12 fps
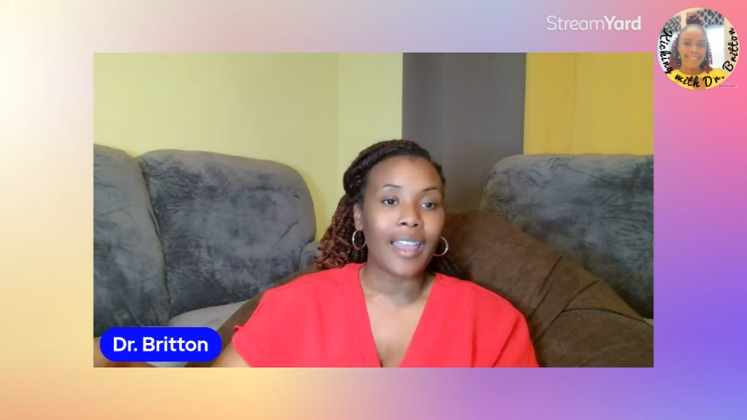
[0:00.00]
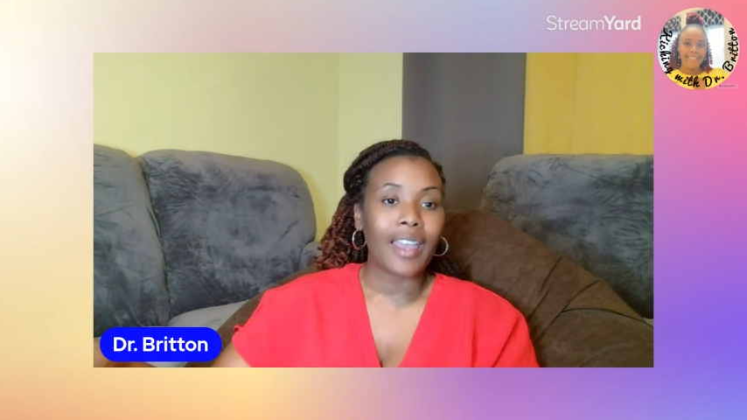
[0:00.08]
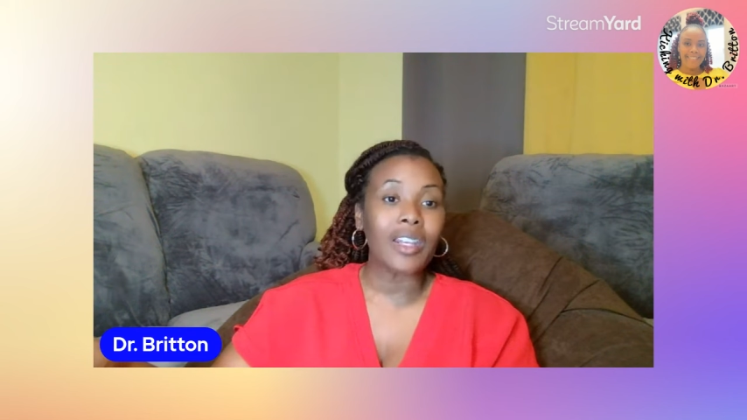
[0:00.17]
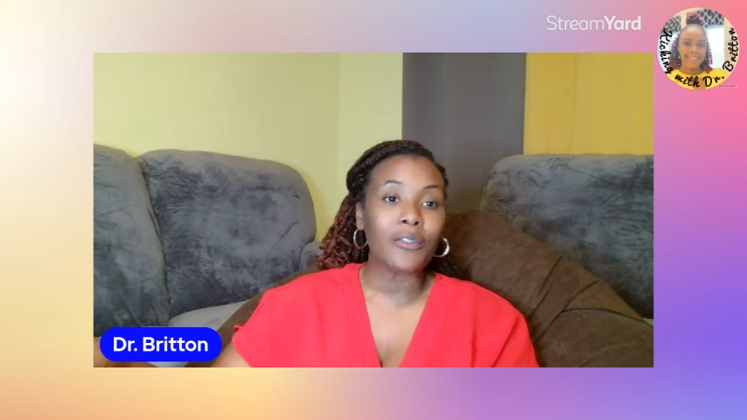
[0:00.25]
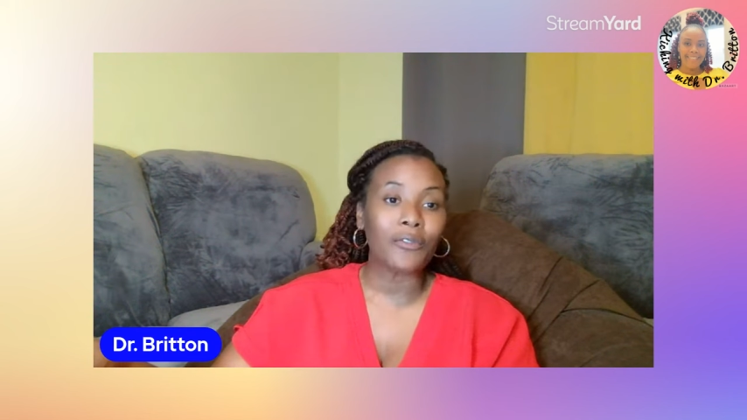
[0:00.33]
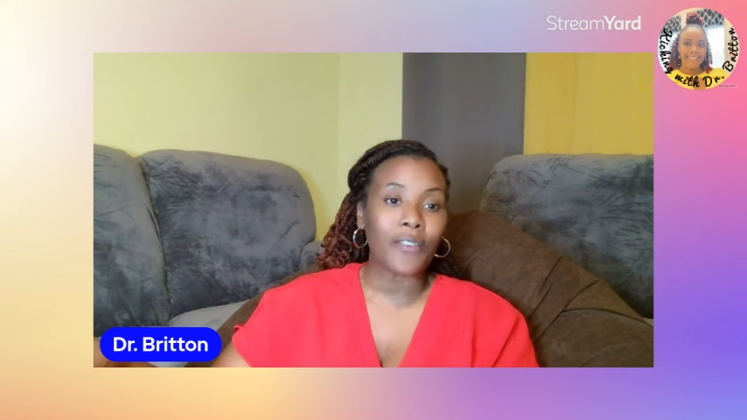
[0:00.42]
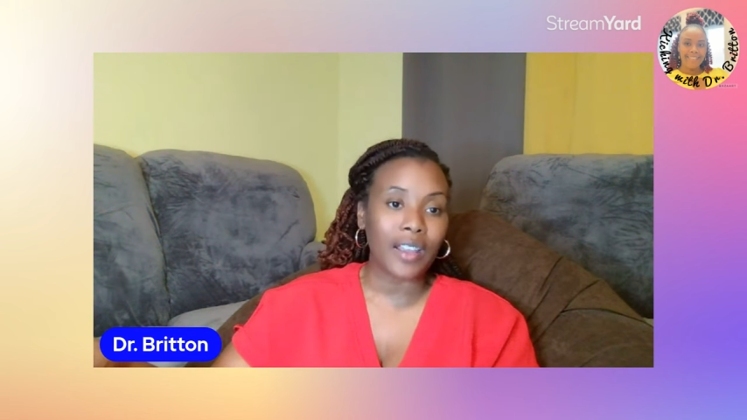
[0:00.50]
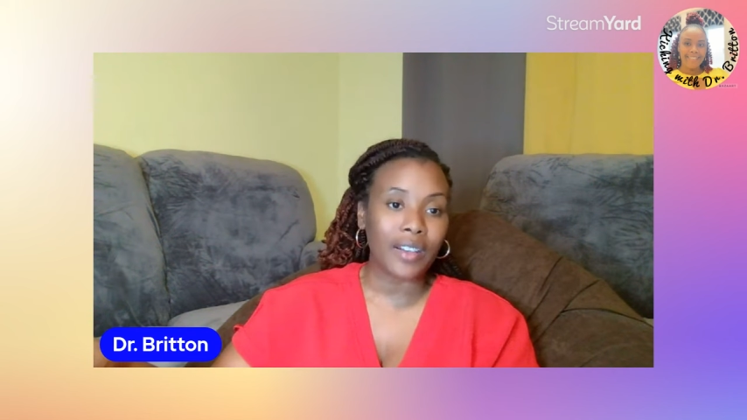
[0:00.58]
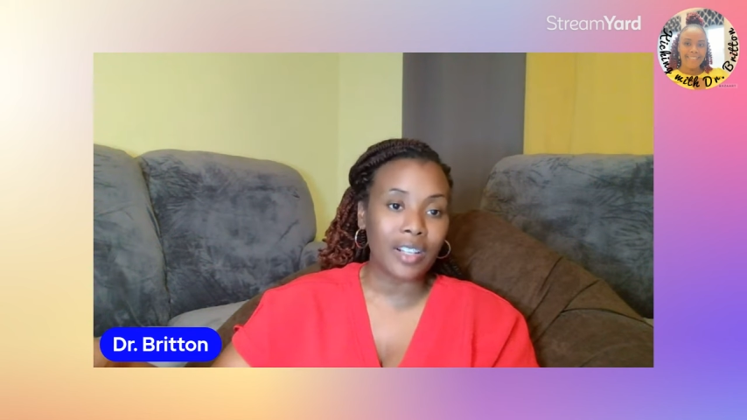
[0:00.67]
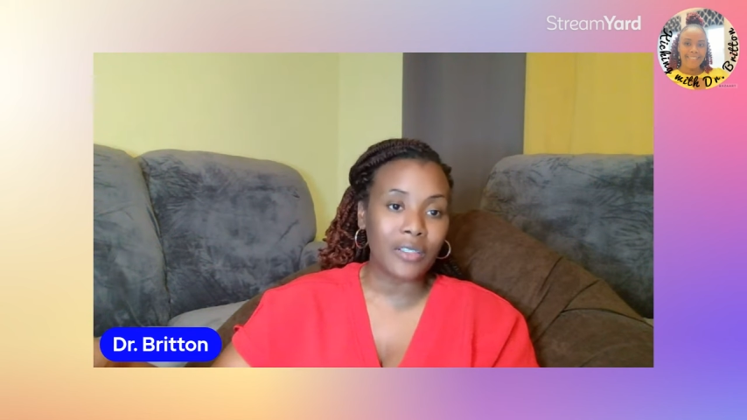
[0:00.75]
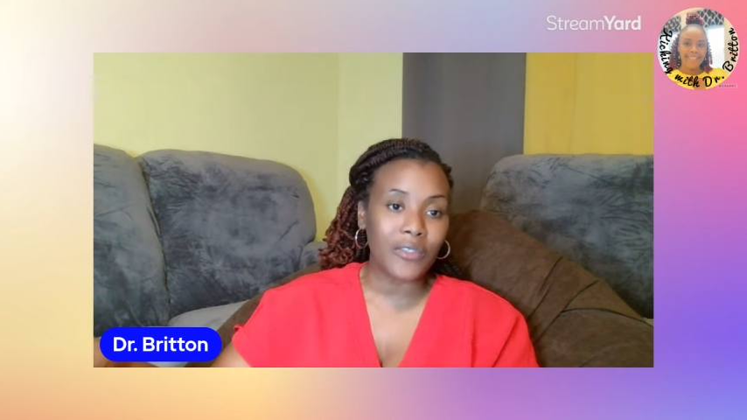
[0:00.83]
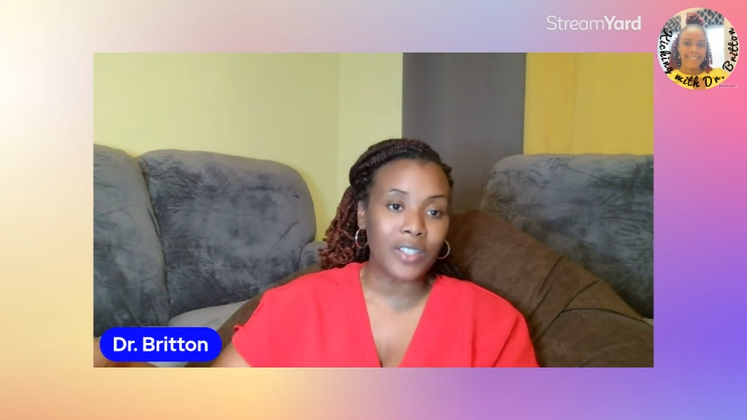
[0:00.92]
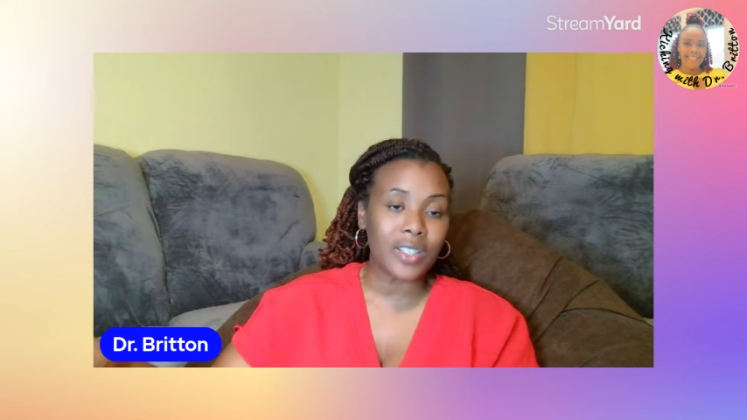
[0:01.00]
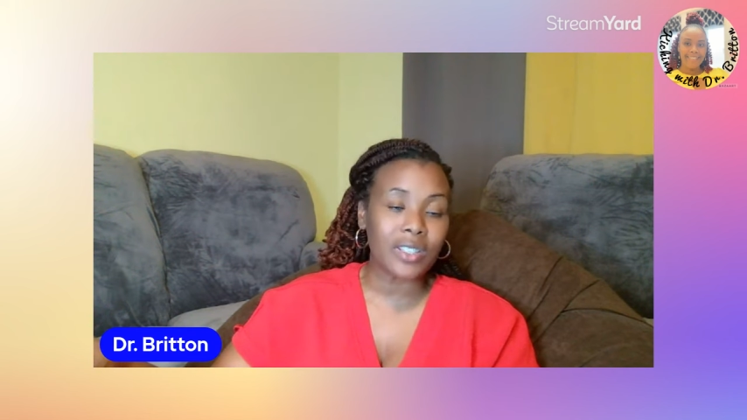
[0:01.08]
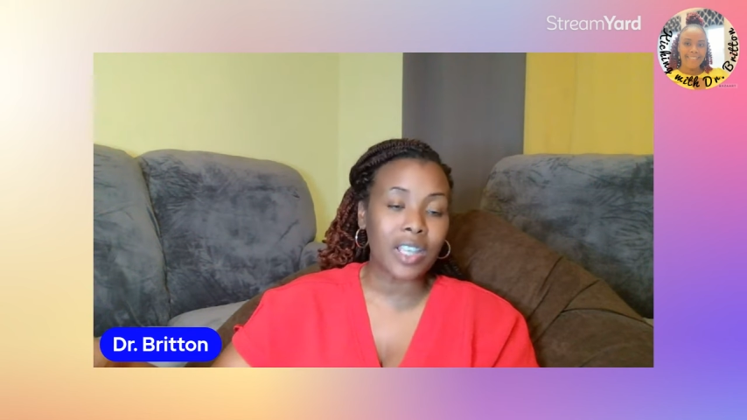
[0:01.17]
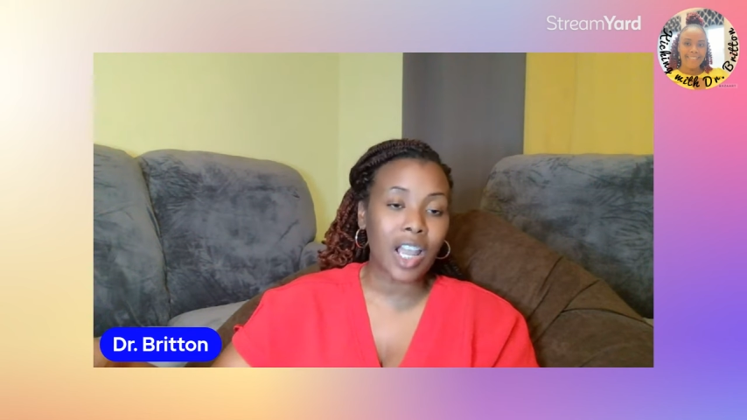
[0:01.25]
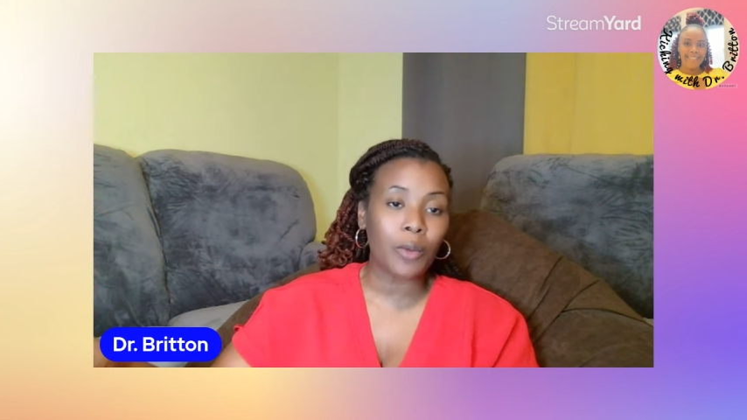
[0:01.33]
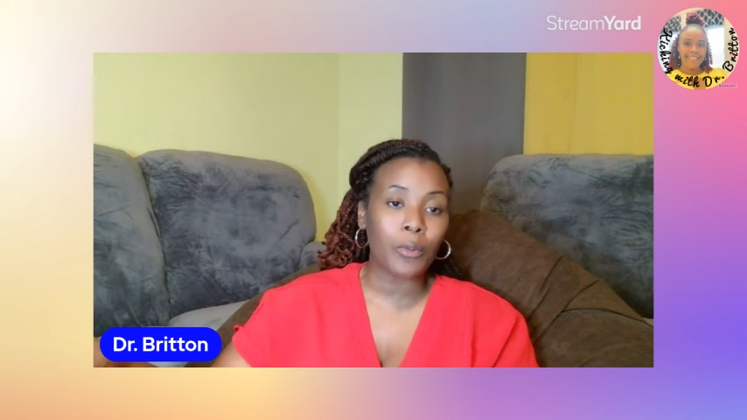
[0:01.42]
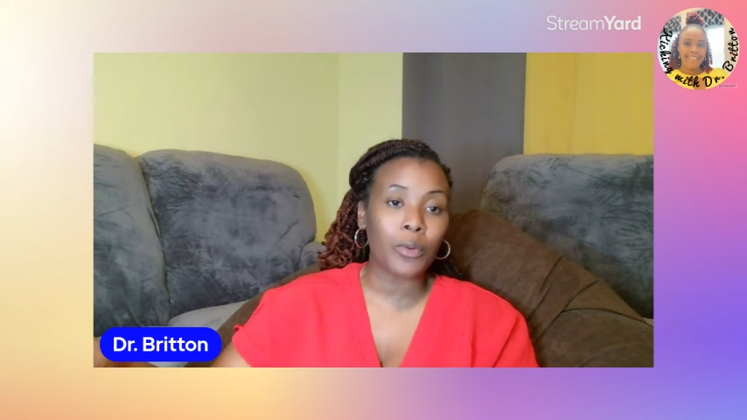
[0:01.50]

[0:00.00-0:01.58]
And the final visa type